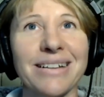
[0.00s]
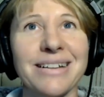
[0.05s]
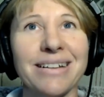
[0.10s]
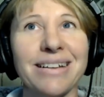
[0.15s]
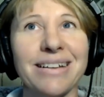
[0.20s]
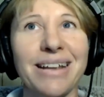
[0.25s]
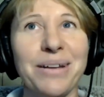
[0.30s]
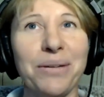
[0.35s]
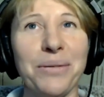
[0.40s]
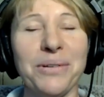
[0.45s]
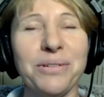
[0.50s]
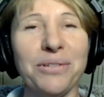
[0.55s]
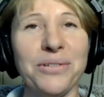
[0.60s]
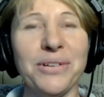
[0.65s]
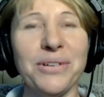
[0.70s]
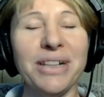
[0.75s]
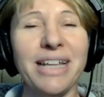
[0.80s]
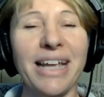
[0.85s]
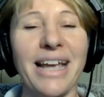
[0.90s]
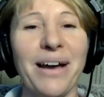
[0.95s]
it was
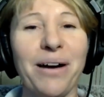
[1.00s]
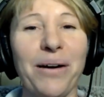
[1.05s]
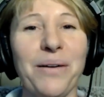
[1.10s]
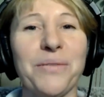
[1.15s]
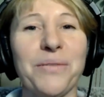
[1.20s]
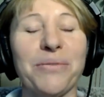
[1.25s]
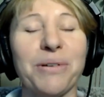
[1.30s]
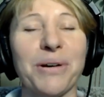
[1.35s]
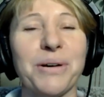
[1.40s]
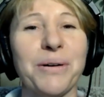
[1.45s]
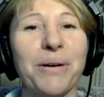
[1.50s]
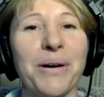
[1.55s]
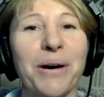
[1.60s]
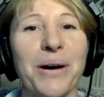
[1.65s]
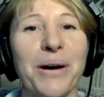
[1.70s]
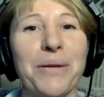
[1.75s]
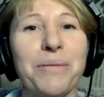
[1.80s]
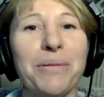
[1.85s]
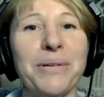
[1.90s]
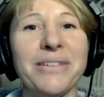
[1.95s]
really helpful,
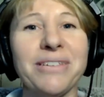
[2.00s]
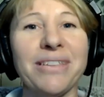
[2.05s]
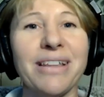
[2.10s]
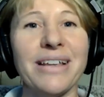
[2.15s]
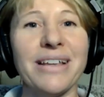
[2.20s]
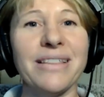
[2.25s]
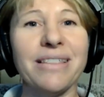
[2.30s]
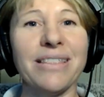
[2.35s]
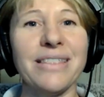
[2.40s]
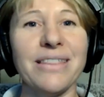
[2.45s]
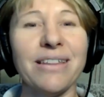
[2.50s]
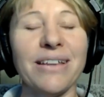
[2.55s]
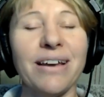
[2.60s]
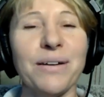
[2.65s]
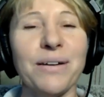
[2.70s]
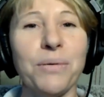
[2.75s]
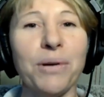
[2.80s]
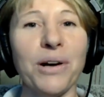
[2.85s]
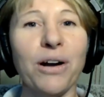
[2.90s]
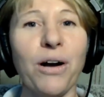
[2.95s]
was that
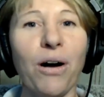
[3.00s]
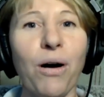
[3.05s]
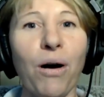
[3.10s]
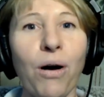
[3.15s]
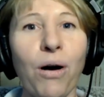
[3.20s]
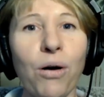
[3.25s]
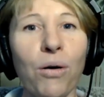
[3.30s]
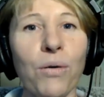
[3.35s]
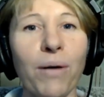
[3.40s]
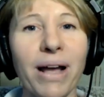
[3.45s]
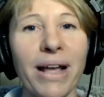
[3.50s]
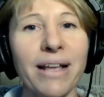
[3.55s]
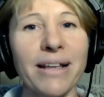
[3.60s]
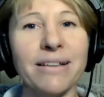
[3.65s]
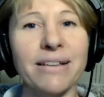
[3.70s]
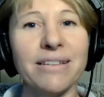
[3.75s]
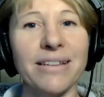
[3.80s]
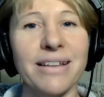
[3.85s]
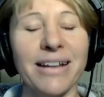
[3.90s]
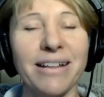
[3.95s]
we're
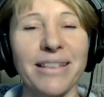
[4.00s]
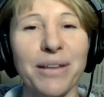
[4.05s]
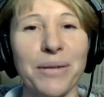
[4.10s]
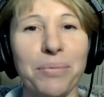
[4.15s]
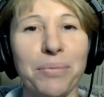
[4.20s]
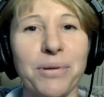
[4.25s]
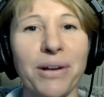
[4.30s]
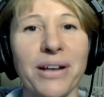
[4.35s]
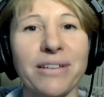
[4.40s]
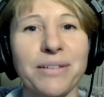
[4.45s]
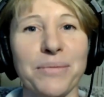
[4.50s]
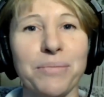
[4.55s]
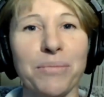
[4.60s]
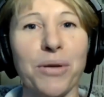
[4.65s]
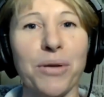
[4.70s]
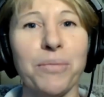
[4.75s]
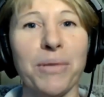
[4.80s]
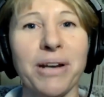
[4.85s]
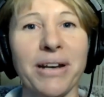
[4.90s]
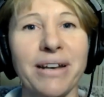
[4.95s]
always in the present
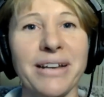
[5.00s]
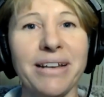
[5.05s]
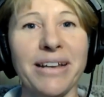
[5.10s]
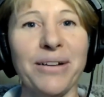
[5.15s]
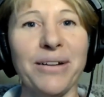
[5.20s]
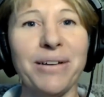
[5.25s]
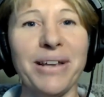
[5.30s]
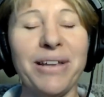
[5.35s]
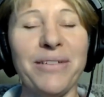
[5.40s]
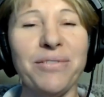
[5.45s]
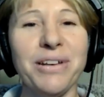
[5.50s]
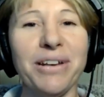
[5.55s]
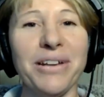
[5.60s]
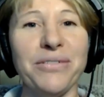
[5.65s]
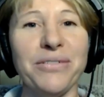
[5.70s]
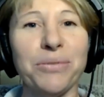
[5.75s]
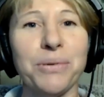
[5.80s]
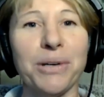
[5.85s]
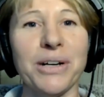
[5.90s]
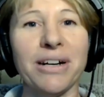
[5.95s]
moment. You know, even
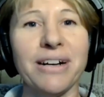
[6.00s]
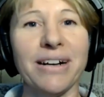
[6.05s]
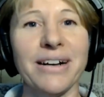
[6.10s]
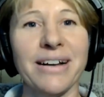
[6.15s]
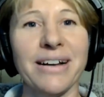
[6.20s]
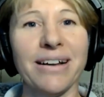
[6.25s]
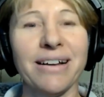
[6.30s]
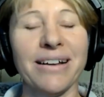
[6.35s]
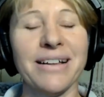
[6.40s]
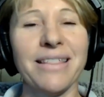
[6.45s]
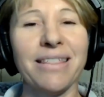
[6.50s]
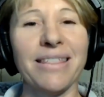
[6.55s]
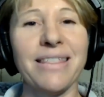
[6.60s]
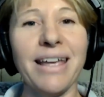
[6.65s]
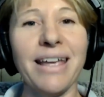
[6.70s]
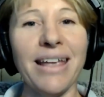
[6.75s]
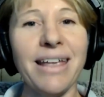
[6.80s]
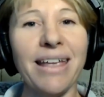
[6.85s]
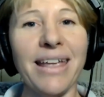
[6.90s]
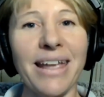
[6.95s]
if we're
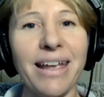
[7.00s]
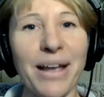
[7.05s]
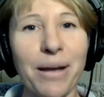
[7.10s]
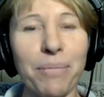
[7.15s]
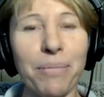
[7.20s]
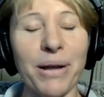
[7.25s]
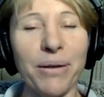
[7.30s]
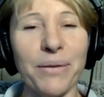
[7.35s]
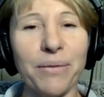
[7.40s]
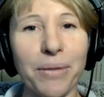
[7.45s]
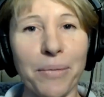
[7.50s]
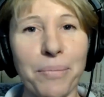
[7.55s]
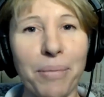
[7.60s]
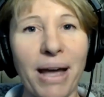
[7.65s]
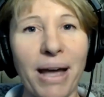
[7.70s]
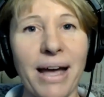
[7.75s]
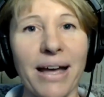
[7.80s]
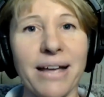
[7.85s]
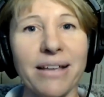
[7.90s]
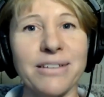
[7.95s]
thinking about the
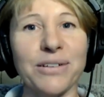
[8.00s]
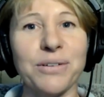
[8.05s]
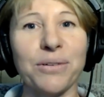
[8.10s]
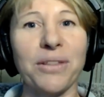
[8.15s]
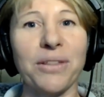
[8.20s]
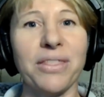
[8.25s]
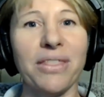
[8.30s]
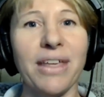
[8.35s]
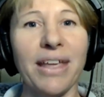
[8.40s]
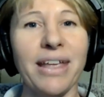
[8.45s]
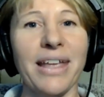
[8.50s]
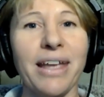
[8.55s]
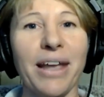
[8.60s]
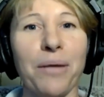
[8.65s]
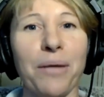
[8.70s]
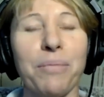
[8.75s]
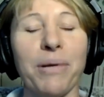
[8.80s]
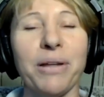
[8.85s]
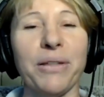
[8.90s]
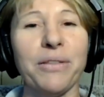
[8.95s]
past or thinking
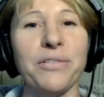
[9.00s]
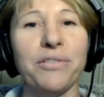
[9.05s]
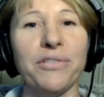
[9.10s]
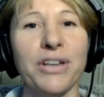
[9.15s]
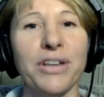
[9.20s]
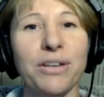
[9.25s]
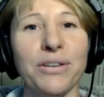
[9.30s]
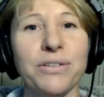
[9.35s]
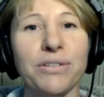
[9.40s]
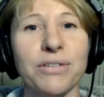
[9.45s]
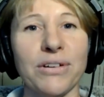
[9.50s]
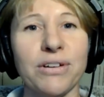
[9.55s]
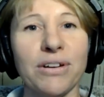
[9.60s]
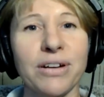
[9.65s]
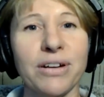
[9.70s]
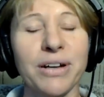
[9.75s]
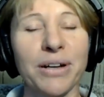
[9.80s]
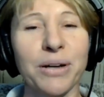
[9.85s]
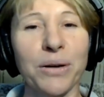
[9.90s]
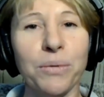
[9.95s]
about the future,
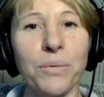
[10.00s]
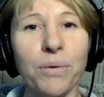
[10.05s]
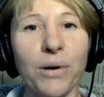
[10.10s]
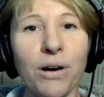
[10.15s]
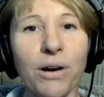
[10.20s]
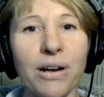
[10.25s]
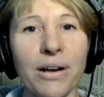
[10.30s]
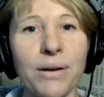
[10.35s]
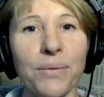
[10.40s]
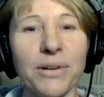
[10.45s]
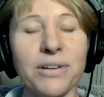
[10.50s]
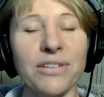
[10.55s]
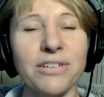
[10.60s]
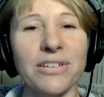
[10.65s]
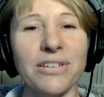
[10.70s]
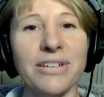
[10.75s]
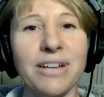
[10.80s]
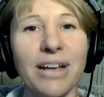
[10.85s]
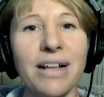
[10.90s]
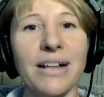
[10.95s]
we're we're
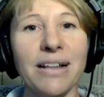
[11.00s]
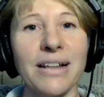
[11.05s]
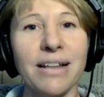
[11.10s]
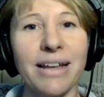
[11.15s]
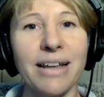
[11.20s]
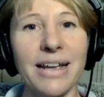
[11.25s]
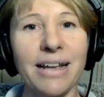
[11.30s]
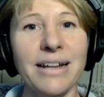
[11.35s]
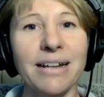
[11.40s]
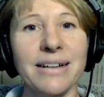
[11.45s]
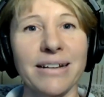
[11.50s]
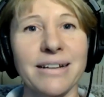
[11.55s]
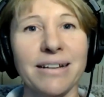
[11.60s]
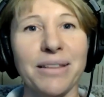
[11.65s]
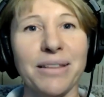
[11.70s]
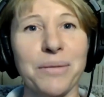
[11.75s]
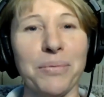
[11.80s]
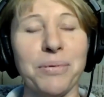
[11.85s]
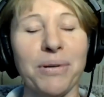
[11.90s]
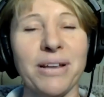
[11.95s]
still in
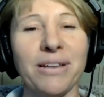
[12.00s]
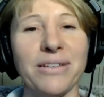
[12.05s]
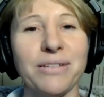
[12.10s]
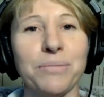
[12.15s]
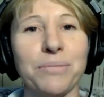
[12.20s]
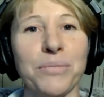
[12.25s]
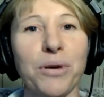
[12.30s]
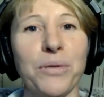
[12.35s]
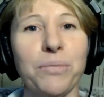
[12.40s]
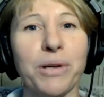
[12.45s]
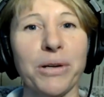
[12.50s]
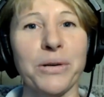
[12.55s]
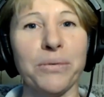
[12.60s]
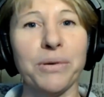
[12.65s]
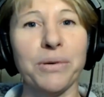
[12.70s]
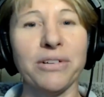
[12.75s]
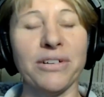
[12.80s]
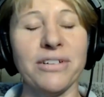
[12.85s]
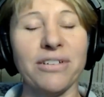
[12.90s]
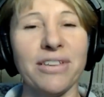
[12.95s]
the present moment.
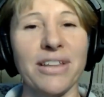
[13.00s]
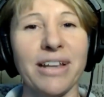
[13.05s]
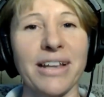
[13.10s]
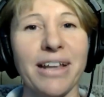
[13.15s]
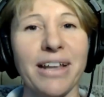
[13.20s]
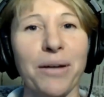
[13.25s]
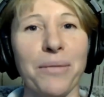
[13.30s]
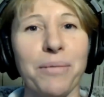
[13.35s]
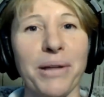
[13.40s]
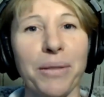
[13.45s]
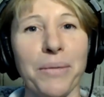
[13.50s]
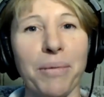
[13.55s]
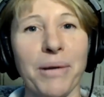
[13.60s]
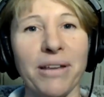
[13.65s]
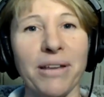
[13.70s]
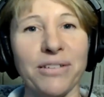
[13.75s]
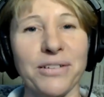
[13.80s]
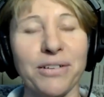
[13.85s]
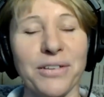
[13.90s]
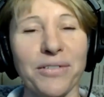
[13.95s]
We're just thinking about the
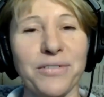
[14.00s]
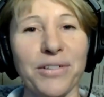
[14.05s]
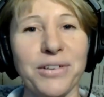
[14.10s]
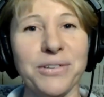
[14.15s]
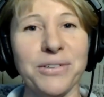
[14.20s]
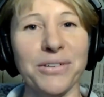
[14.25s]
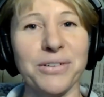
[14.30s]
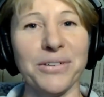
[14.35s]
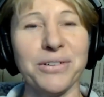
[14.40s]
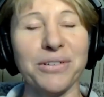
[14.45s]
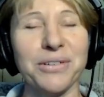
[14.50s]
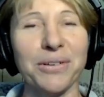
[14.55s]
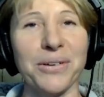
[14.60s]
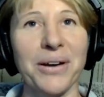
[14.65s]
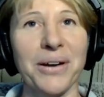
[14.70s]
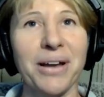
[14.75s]
past or the future. So